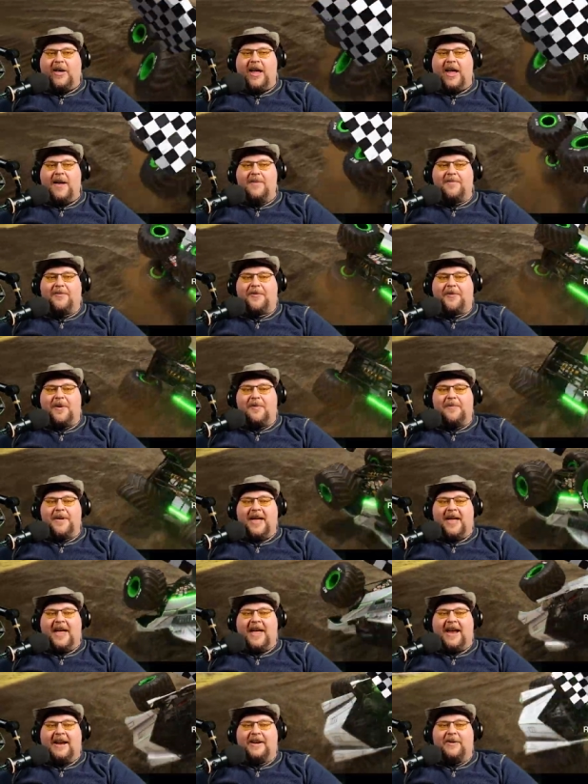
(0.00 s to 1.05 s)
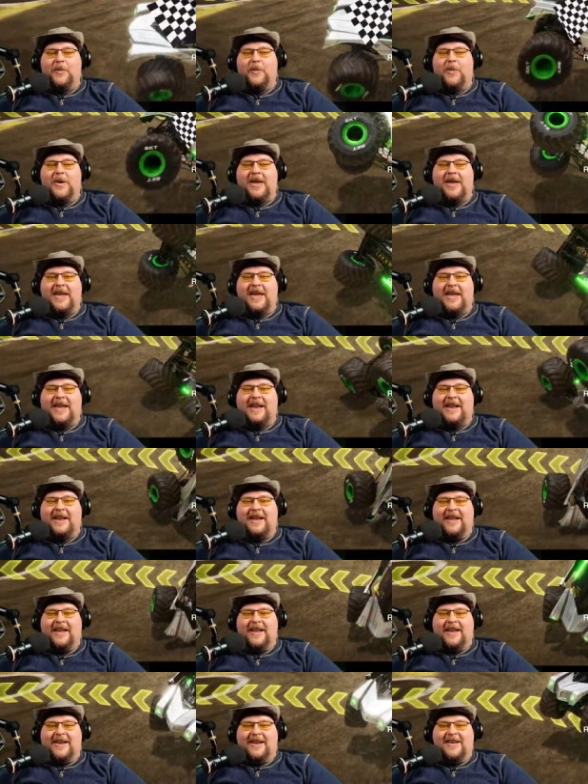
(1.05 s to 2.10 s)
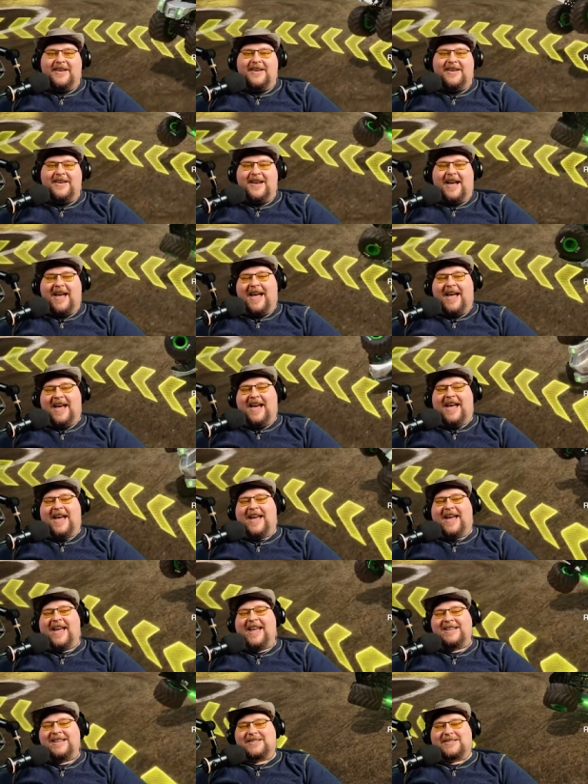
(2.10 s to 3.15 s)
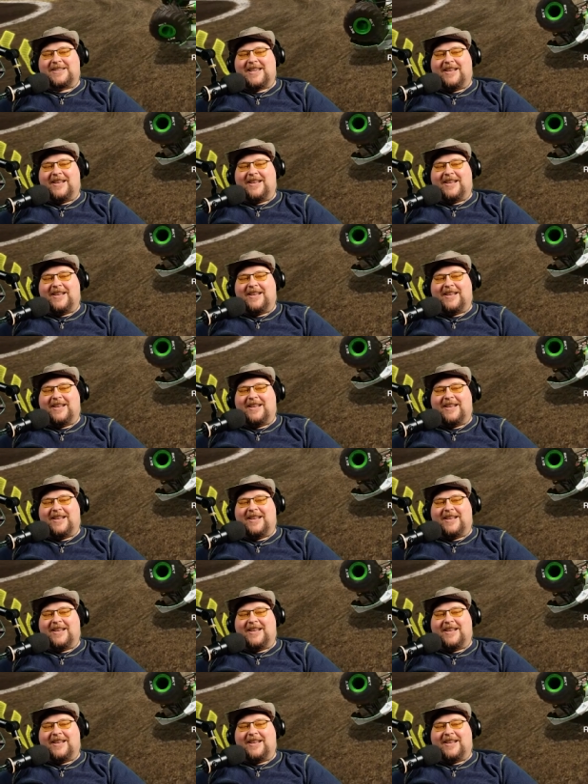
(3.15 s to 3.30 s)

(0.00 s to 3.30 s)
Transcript: come from behind win. Nice.